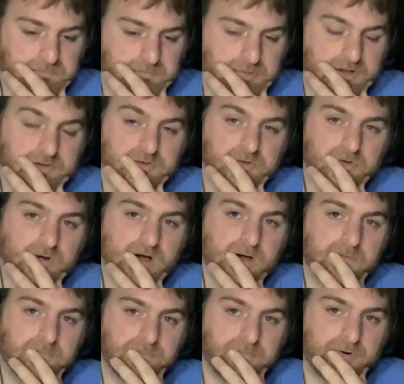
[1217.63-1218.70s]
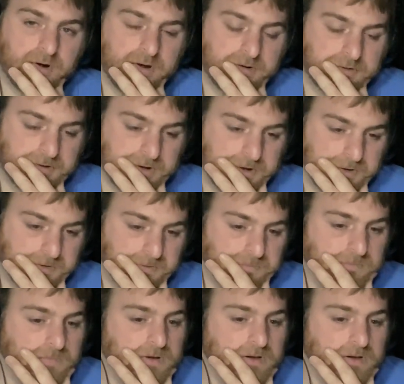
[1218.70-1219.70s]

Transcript: picked her up, brought her home,